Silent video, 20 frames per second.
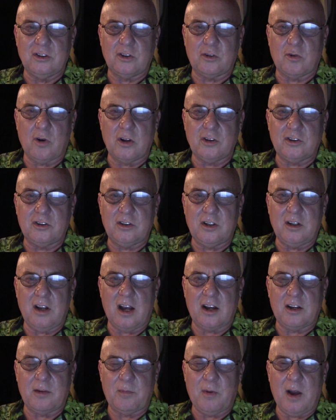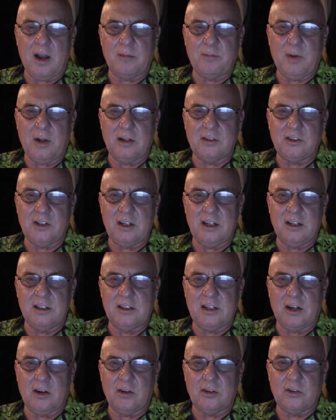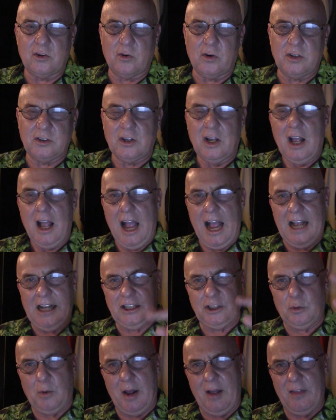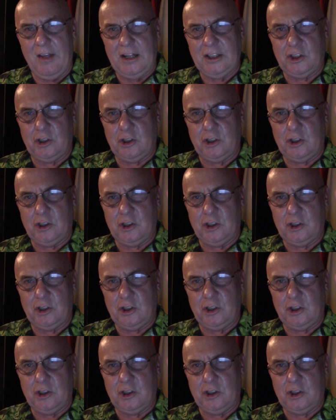across the occupied Palestinian territories, as well they